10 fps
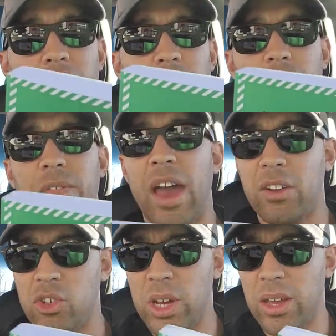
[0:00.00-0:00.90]
uh,
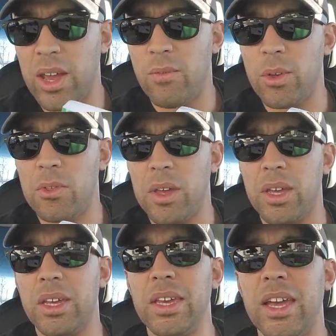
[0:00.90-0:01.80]
fact check
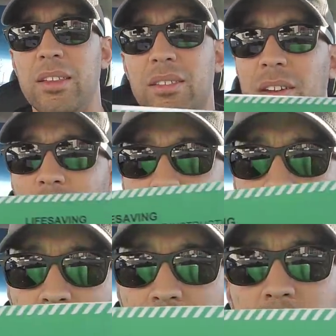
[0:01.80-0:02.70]
everything and get different
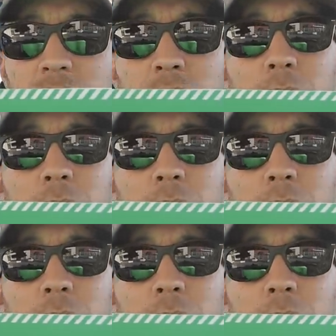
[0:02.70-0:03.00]
opinions.